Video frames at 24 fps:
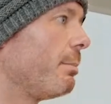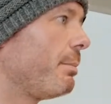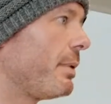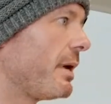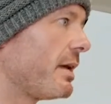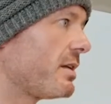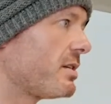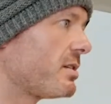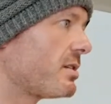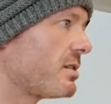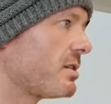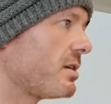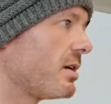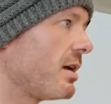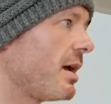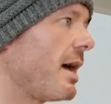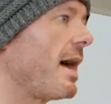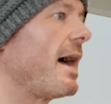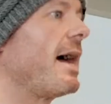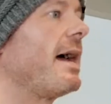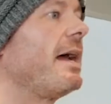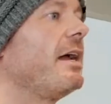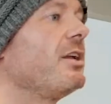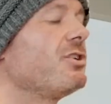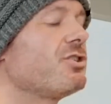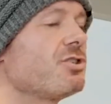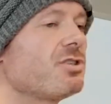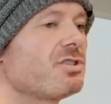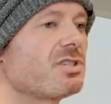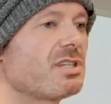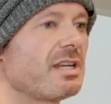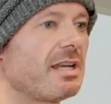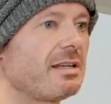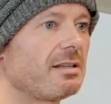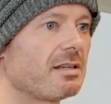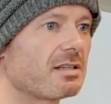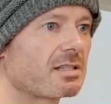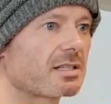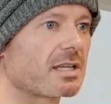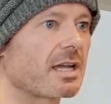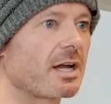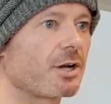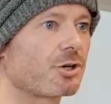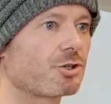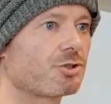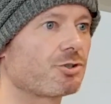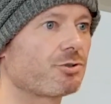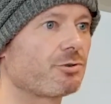best agents in this
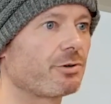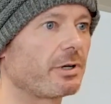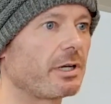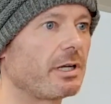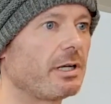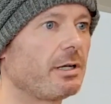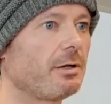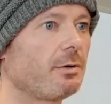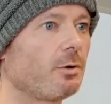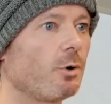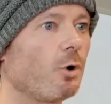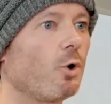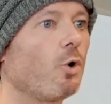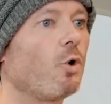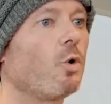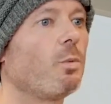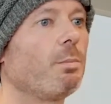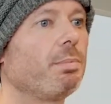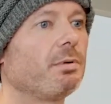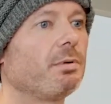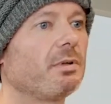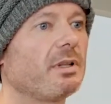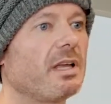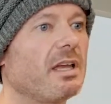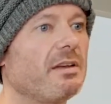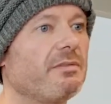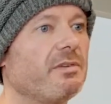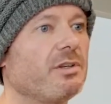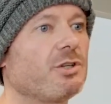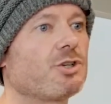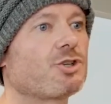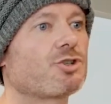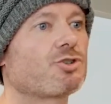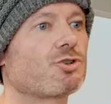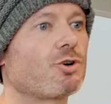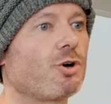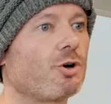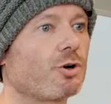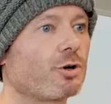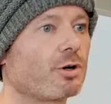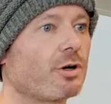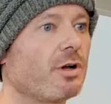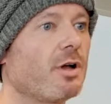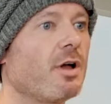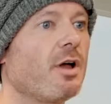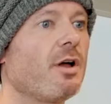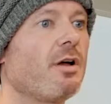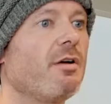country all believe in
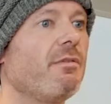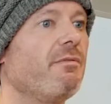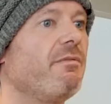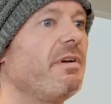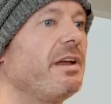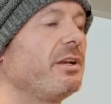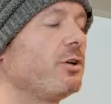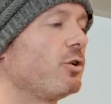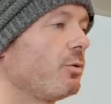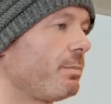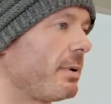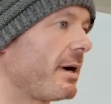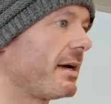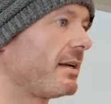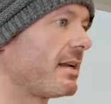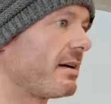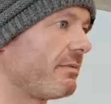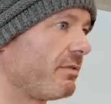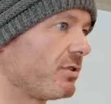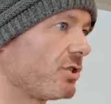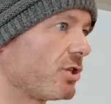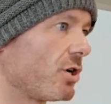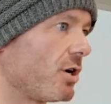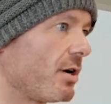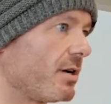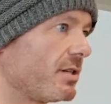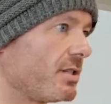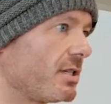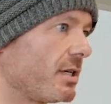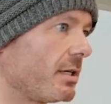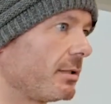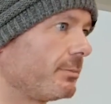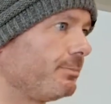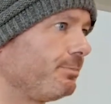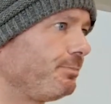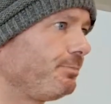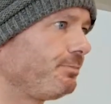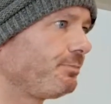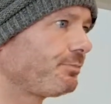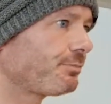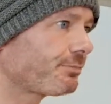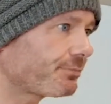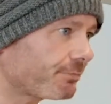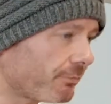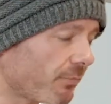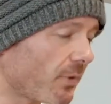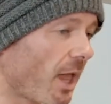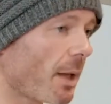strong vendor paid advertising,
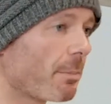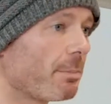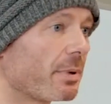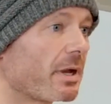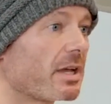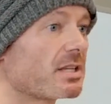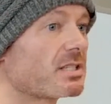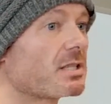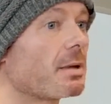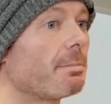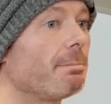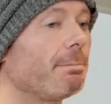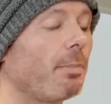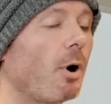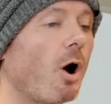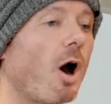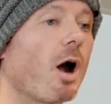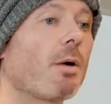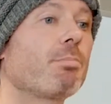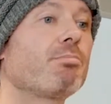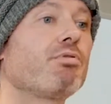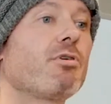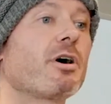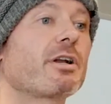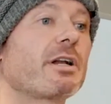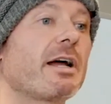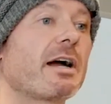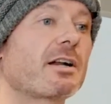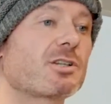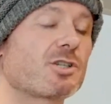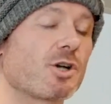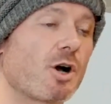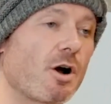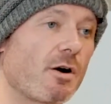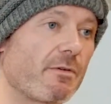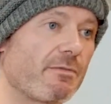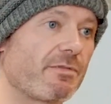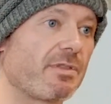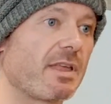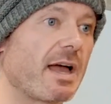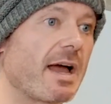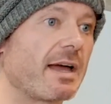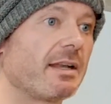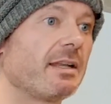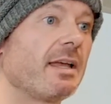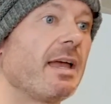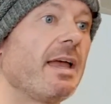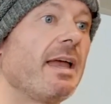because the byproduct of
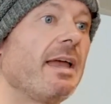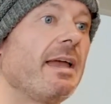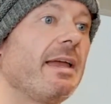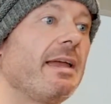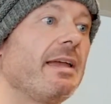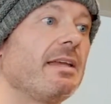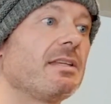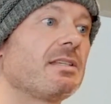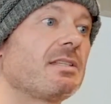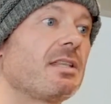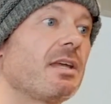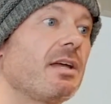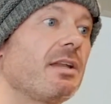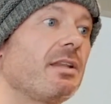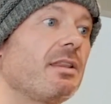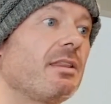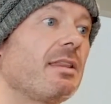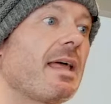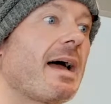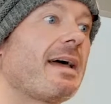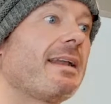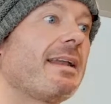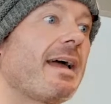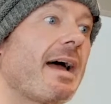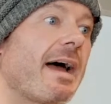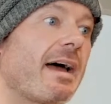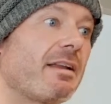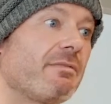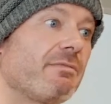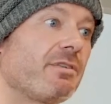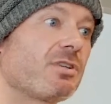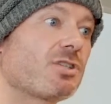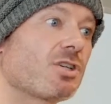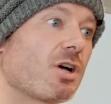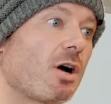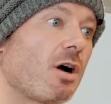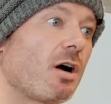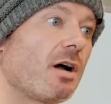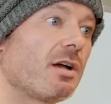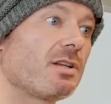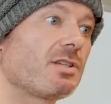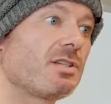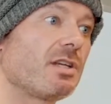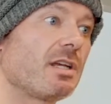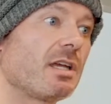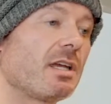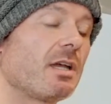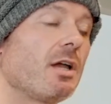that is that
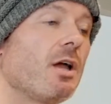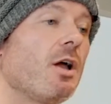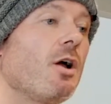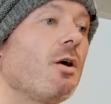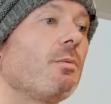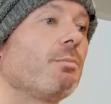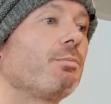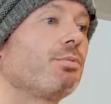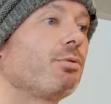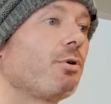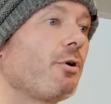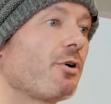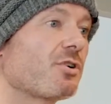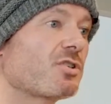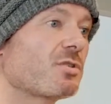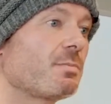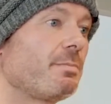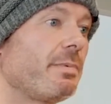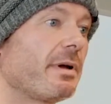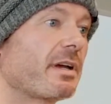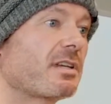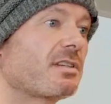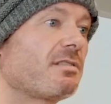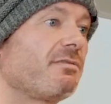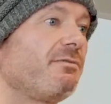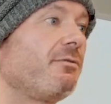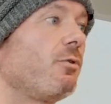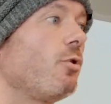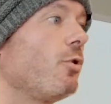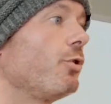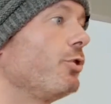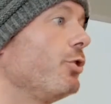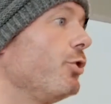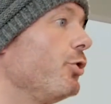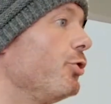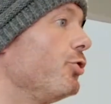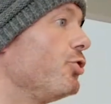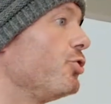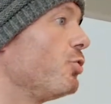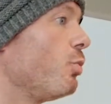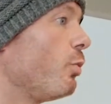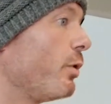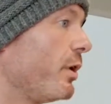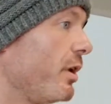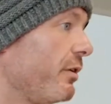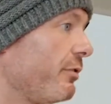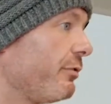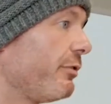advertising prospects for you
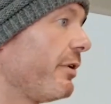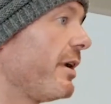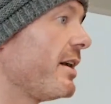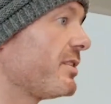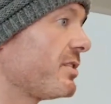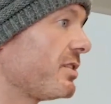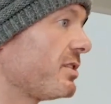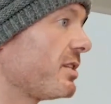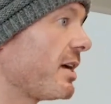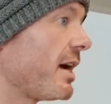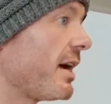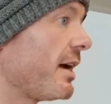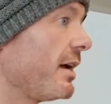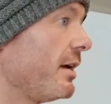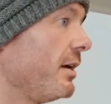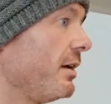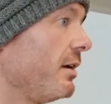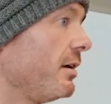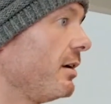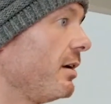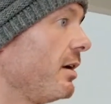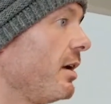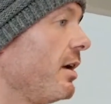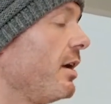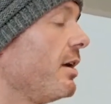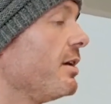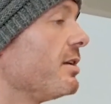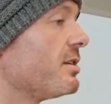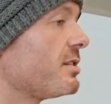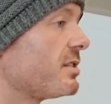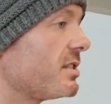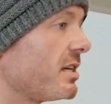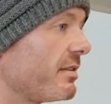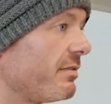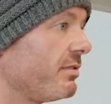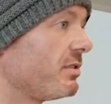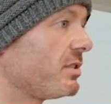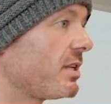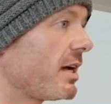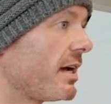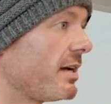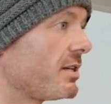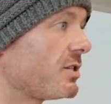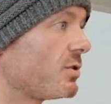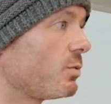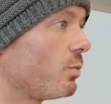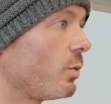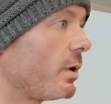24 hours a day, 7
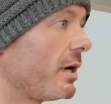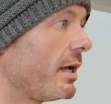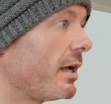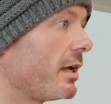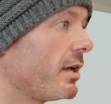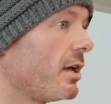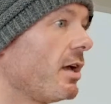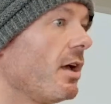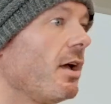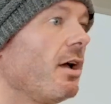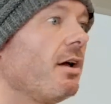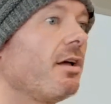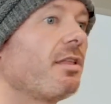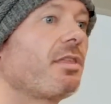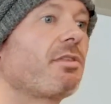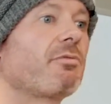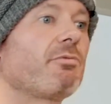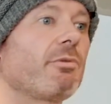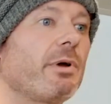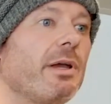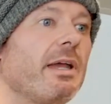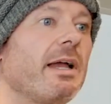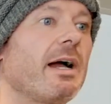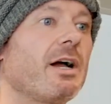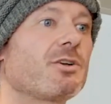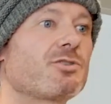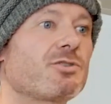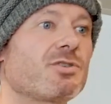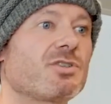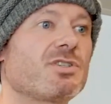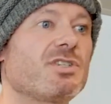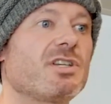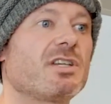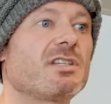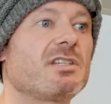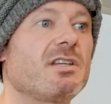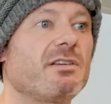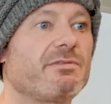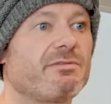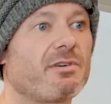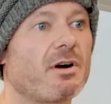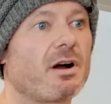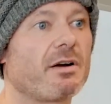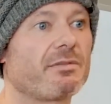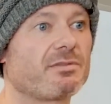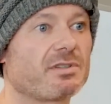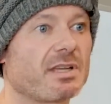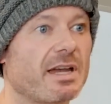days a week,
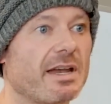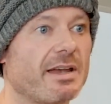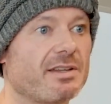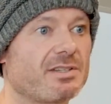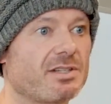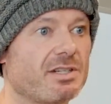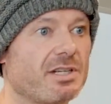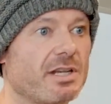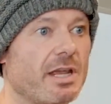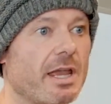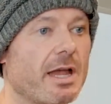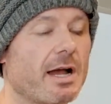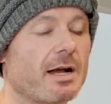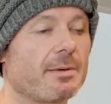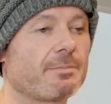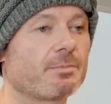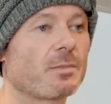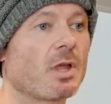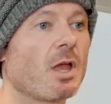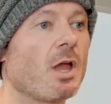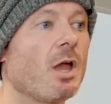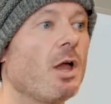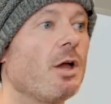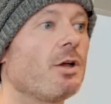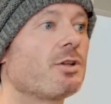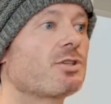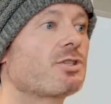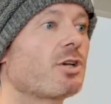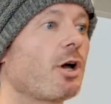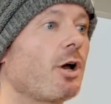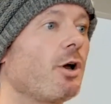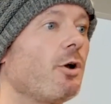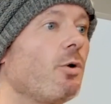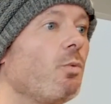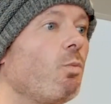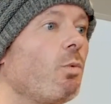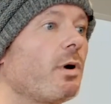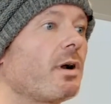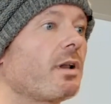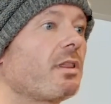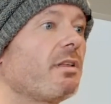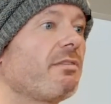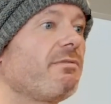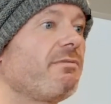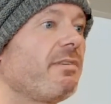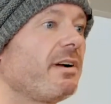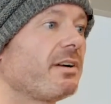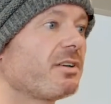365 days a year. So one of
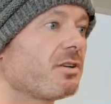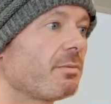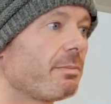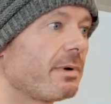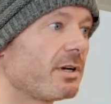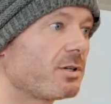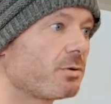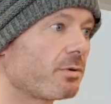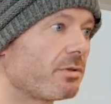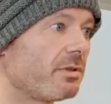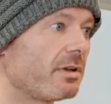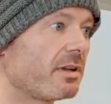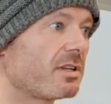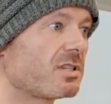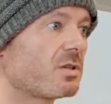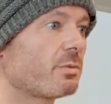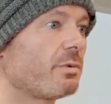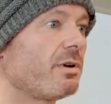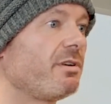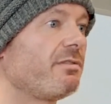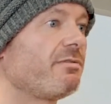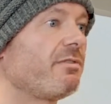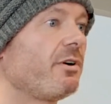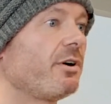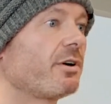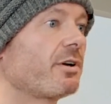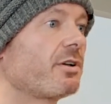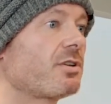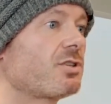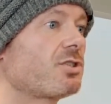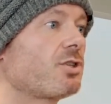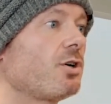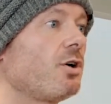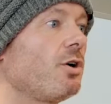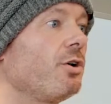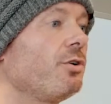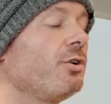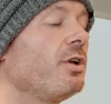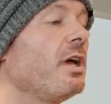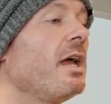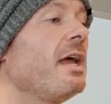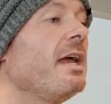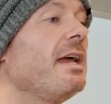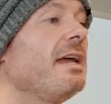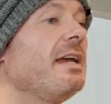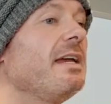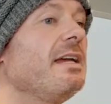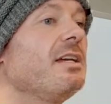the fundamental things that we focus on
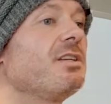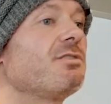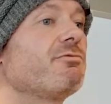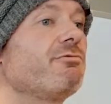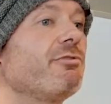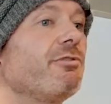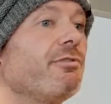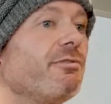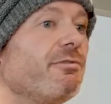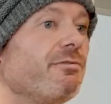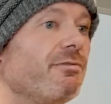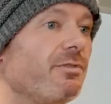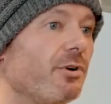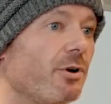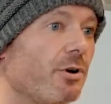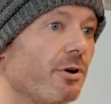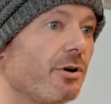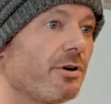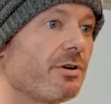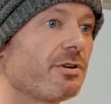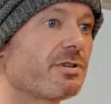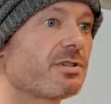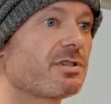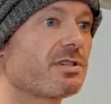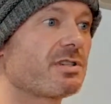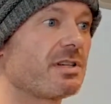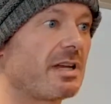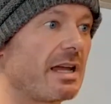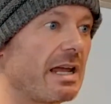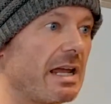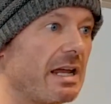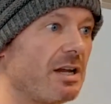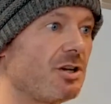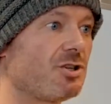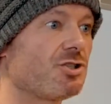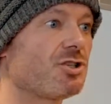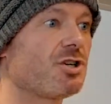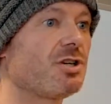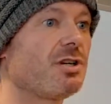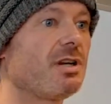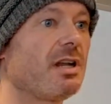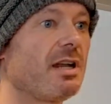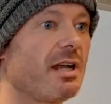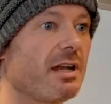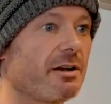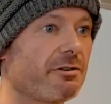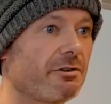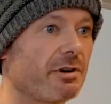is reverse
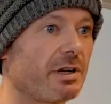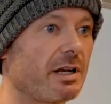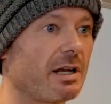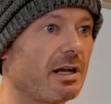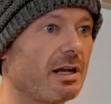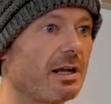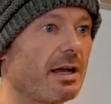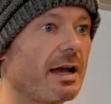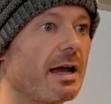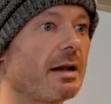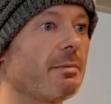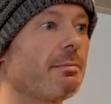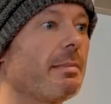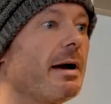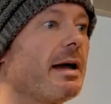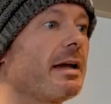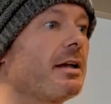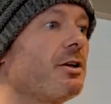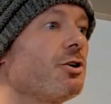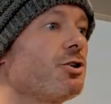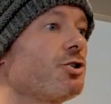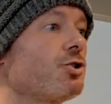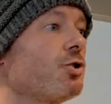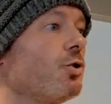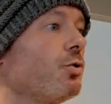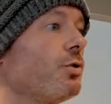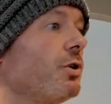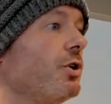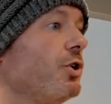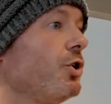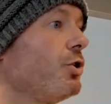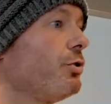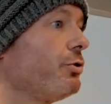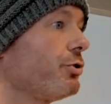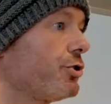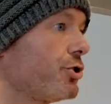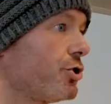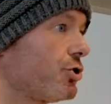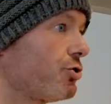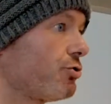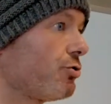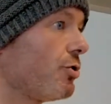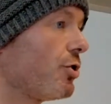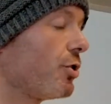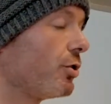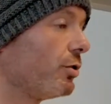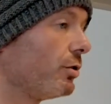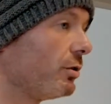engineering and making sure that you're a
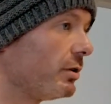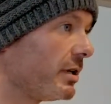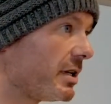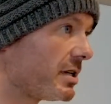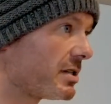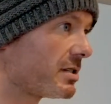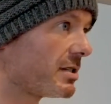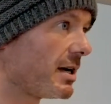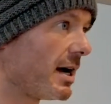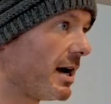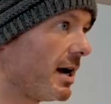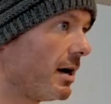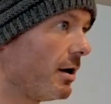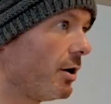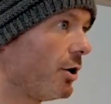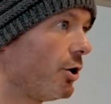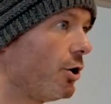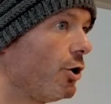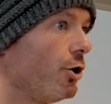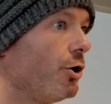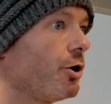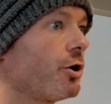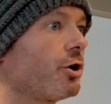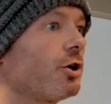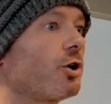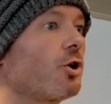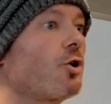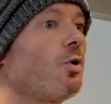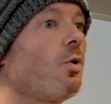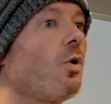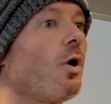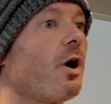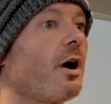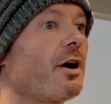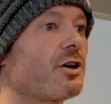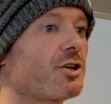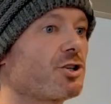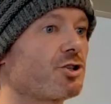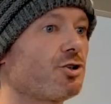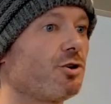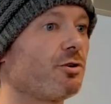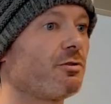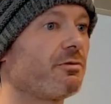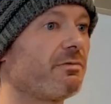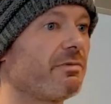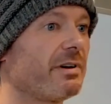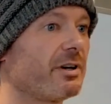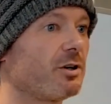strong lister who can acquire
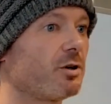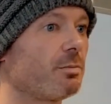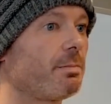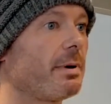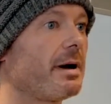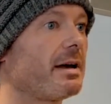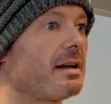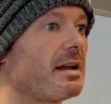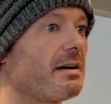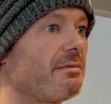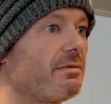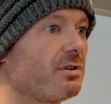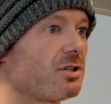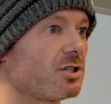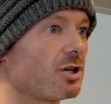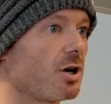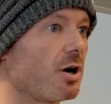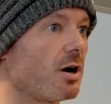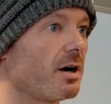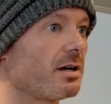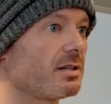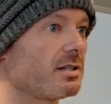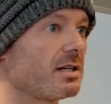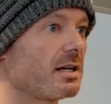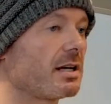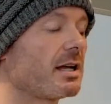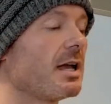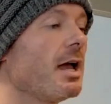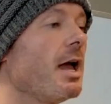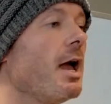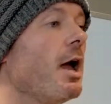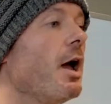strong vendor paid advertising.